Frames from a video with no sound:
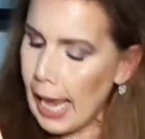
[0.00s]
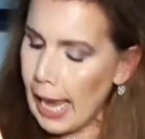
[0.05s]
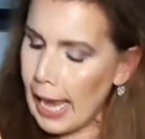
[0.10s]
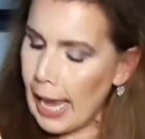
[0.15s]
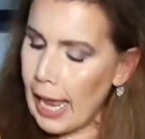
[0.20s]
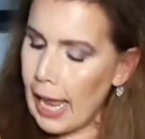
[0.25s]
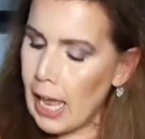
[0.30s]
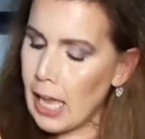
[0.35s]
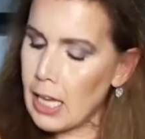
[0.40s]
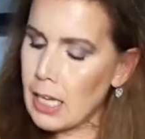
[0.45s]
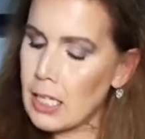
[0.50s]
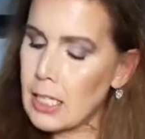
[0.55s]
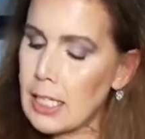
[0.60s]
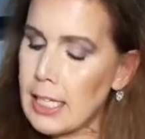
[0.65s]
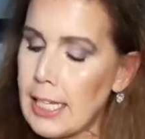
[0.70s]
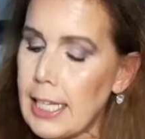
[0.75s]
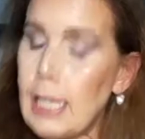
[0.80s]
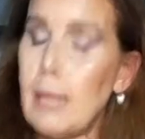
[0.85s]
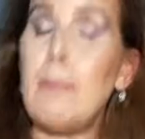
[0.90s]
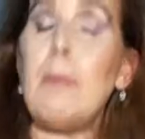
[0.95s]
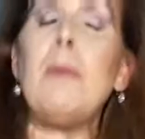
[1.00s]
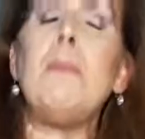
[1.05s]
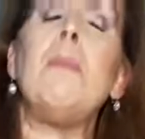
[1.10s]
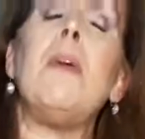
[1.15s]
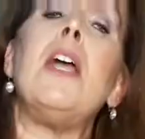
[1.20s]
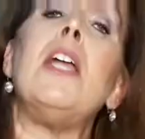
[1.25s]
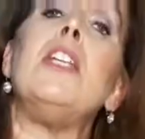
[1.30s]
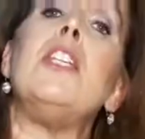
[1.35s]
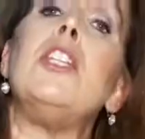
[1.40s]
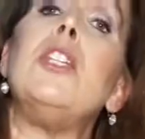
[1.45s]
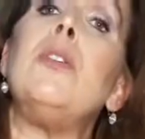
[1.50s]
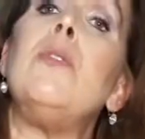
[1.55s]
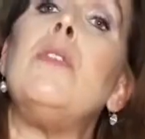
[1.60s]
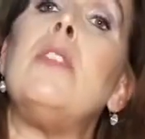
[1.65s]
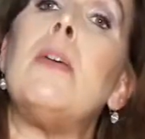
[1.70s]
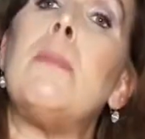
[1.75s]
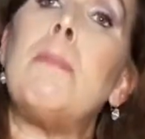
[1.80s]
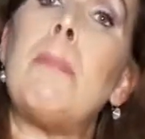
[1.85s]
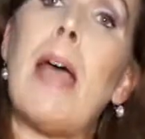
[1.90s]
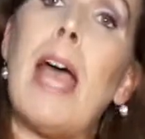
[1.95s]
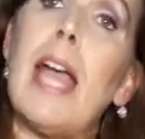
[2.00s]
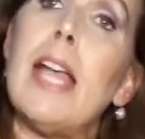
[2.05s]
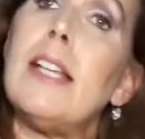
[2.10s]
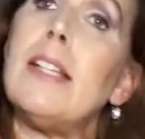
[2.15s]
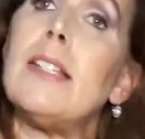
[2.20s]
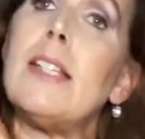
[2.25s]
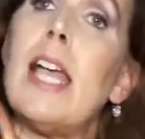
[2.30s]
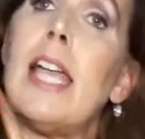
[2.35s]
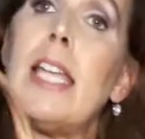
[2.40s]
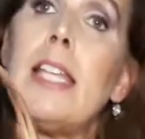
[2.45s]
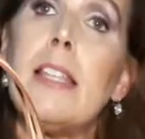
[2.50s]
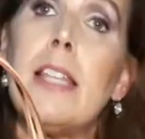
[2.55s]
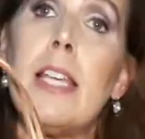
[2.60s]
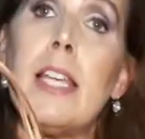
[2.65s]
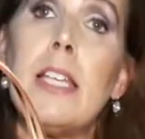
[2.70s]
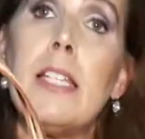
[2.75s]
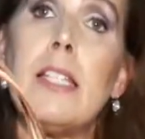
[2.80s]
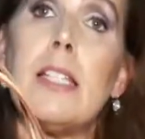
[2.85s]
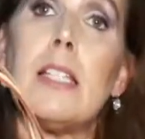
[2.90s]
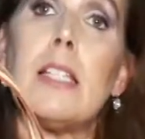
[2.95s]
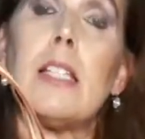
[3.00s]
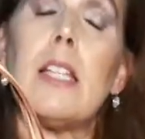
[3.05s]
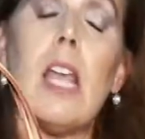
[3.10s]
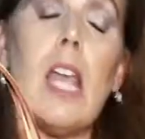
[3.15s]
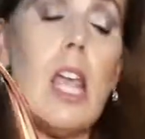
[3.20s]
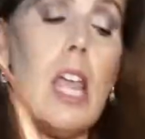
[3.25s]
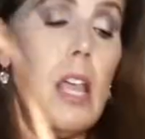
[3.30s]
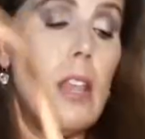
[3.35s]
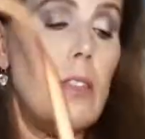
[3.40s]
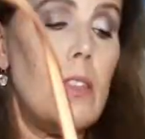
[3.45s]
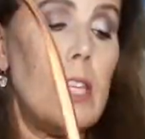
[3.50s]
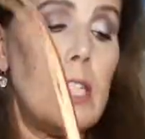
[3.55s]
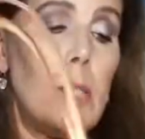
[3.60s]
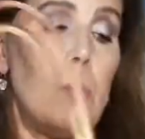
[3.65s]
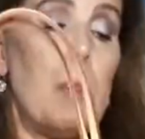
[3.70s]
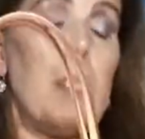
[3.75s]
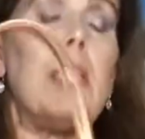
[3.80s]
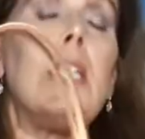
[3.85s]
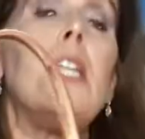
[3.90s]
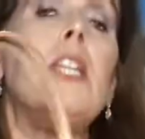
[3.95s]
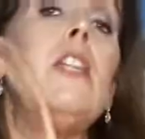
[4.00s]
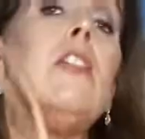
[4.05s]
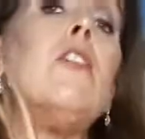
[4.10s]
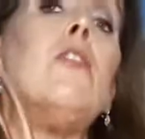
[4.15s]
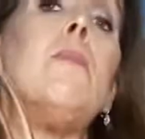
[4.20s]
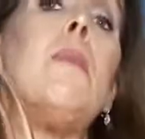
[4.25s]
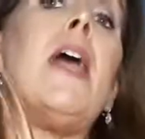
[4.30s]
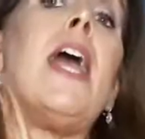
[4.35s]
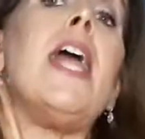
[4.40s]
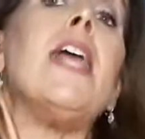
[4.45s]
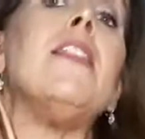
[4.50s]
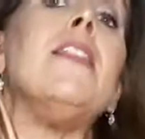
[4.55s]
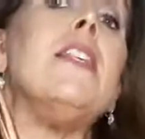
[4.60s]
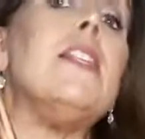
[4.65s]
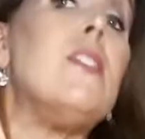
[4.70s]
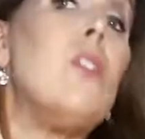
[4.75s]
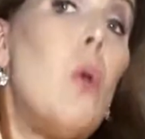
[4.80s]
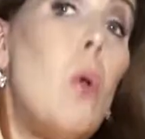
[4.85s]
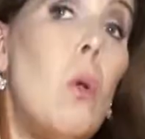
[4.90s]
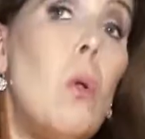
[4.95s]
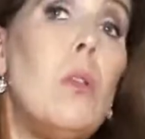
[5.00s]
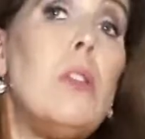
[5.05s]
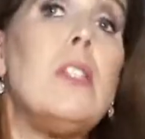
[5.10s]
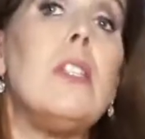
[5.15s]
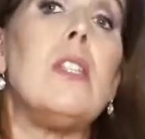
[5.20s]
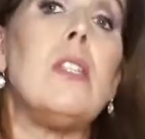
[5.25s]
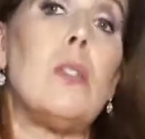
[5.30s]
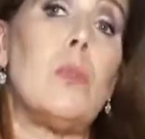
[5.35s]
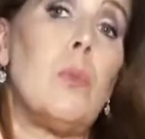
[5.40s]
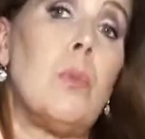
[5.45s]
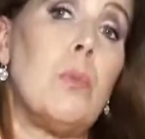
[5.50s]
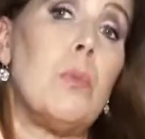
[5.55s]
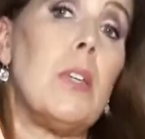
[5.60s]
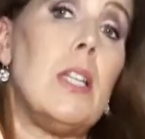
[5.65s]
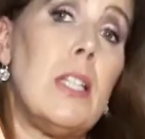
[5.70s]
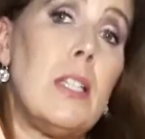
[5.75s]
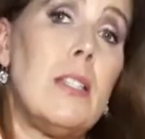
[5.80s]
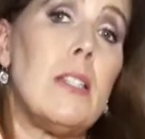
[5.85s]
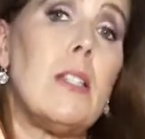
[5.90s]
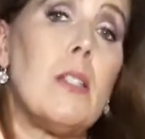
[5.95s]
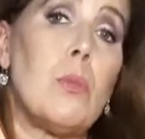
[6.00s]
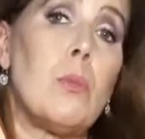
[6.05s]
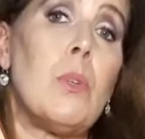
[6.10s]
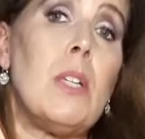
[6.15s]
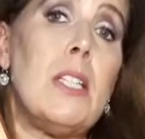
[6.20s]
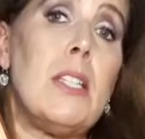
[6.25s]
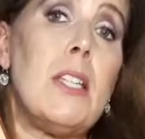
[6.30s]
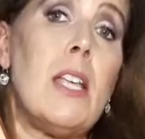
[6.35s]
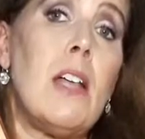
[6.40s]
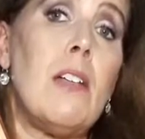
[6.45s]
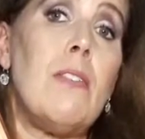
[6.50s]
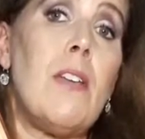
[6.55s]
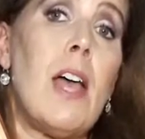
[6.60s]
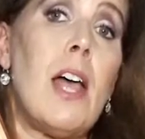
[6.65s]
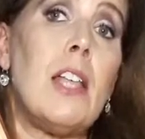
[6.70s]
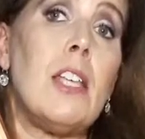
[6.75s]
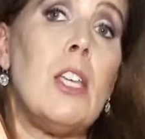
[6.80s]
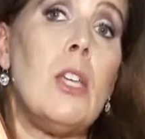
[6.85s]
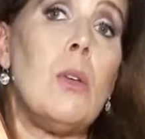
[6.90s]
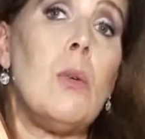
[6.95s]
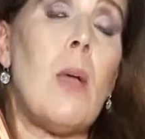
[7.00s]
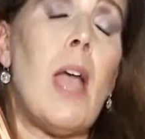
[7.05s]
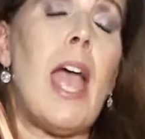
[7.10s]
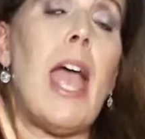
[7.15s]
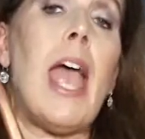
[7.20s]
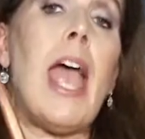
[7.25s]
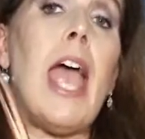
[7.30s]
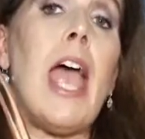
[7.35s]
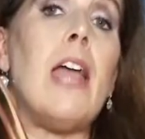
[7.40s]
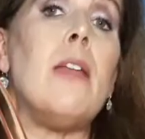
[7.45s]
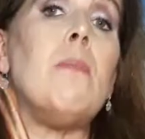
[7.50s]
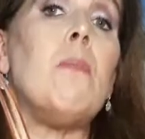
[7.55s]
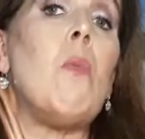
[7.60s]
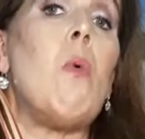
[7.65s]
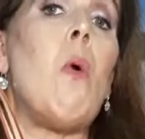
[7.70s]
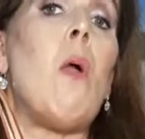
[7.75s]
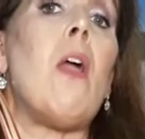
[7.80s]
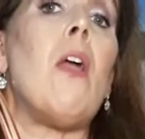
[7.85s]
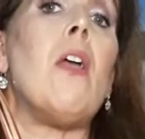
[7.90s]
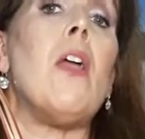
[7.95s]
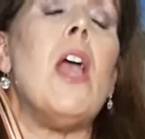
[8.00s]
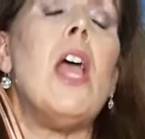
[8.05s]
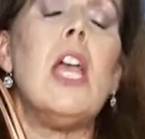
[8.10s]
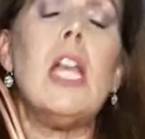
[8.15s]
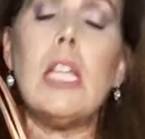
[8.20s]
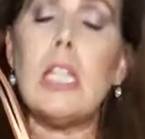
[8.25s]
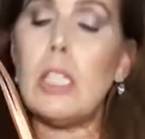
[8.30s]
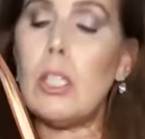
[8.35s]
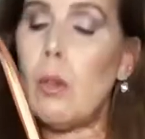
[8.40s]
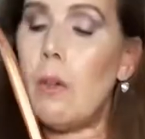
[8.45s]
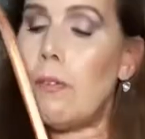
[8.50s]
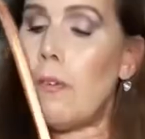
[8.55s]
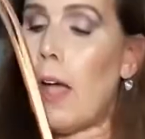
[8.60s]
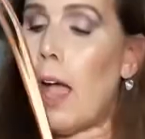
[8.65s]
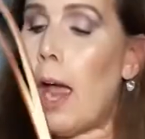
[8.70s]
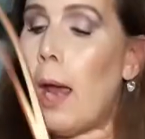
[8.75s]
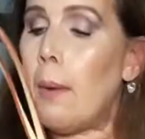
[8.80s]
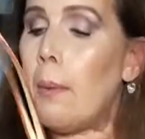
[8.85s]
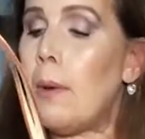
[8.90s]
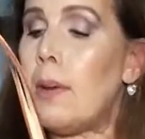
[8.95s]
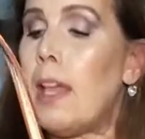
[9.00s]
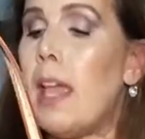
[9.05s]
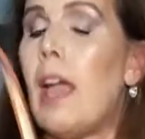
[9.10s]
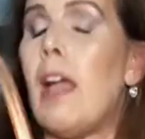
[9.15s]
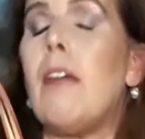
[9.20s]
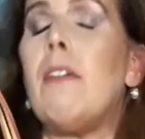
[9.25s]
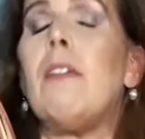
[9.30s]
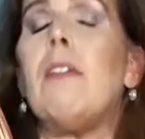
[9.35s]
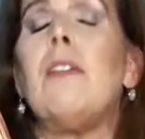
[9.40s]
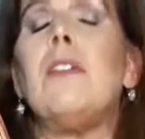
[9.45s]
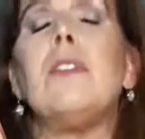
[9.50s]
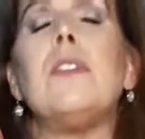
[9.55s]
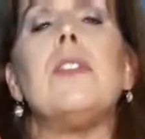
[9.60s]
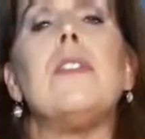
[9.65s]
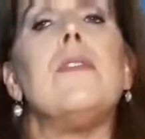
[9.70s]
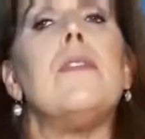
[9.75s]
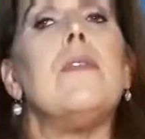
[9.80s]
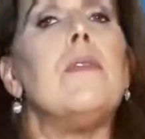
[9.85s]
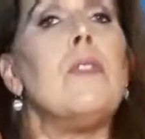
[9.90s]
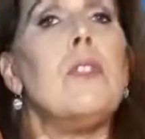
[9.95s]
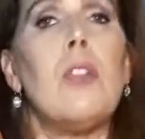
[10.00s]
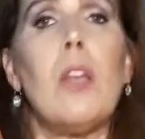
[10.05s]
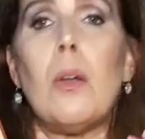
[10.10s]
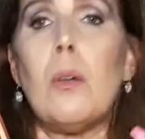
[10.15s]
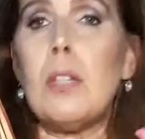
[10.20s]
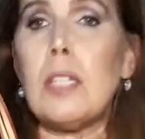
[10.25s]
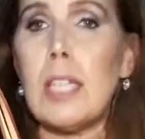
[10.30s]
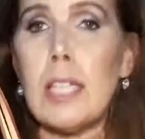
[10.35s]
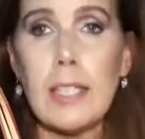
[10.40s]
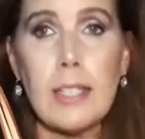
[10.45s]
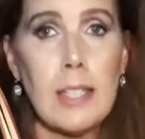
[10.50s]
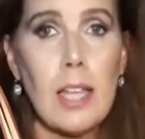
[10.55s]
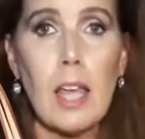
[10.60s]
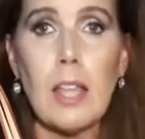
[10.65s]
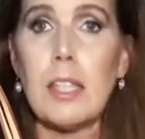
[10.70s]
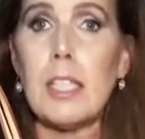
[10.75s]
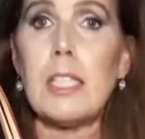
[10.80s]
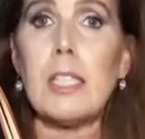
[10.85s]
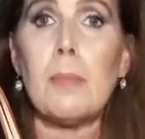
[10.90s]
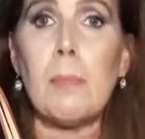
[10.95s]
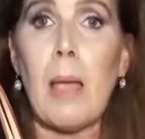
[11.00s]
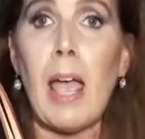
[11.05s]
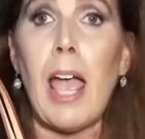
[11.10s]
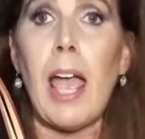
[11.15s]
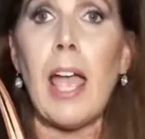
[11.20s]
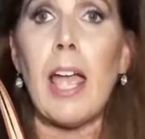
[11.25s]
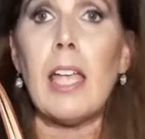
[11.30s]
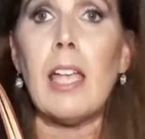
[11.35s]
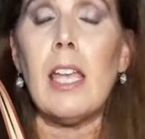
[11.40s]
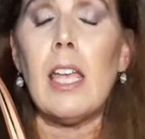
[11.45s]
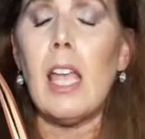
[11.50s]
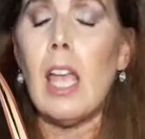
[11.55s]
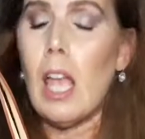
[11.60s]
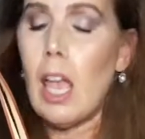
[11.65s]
And keep in mind too that bags like this particular bag, this holds its resale value and more. So if I were to ever go to sell this bag,